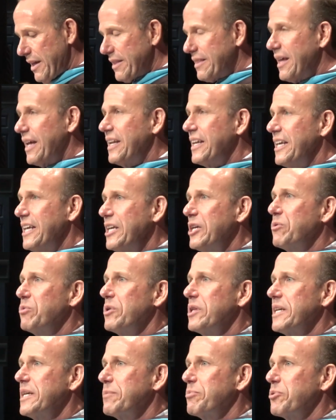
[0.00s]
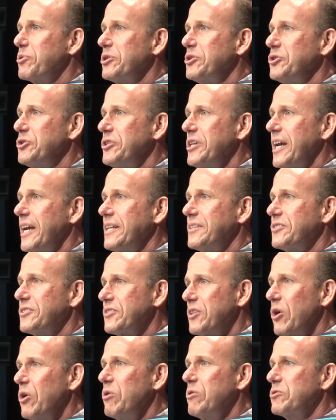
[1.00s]
that equally appreciates
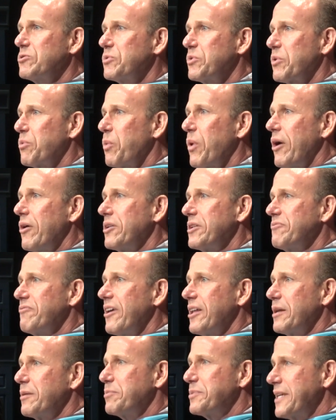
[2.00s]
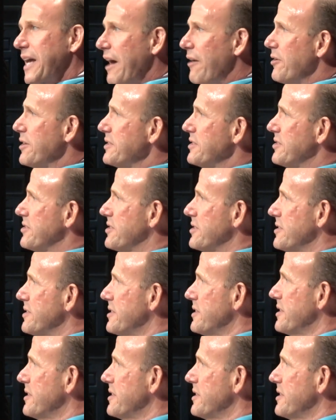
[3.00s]
those with well-developed talents